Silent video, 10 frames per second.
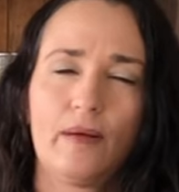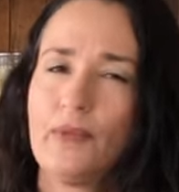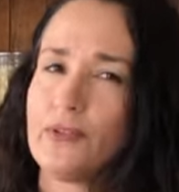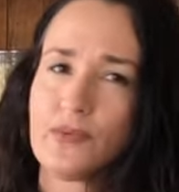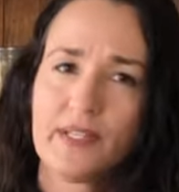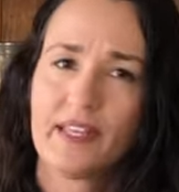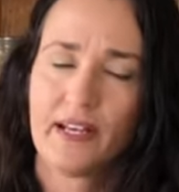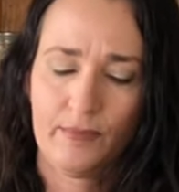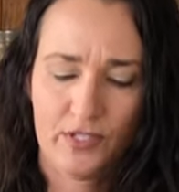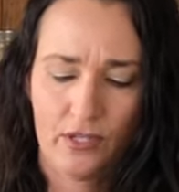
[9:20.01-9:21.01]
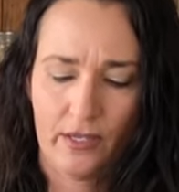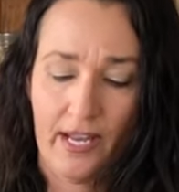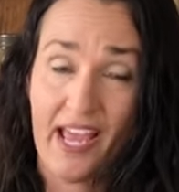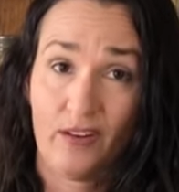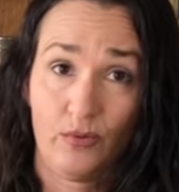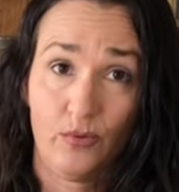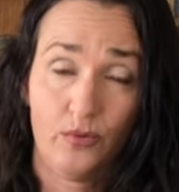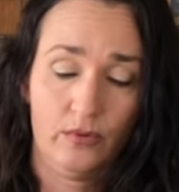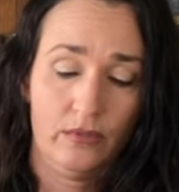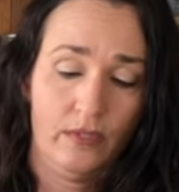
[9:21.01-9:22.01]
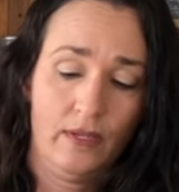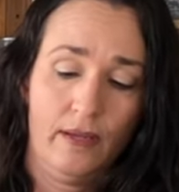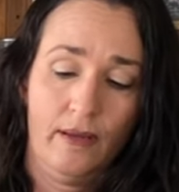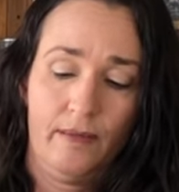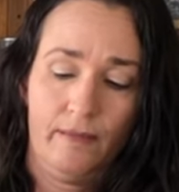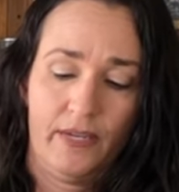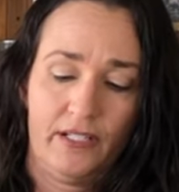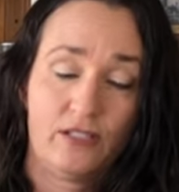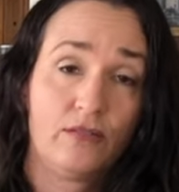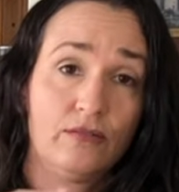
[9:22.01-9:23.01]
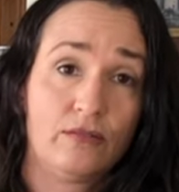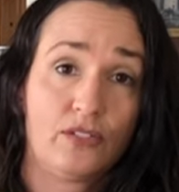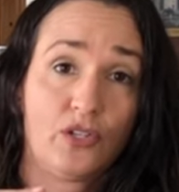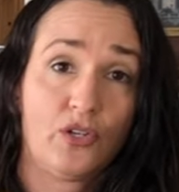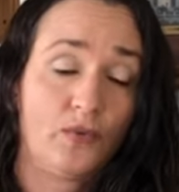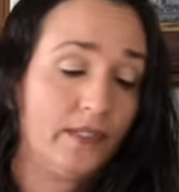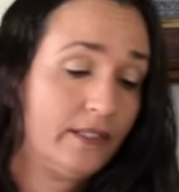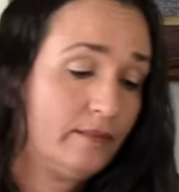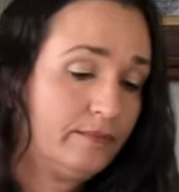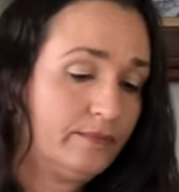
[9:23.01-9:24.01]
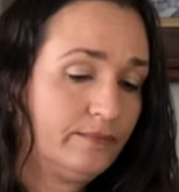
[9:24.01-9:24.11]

I'm not doing that up tight at all, but it's on securely.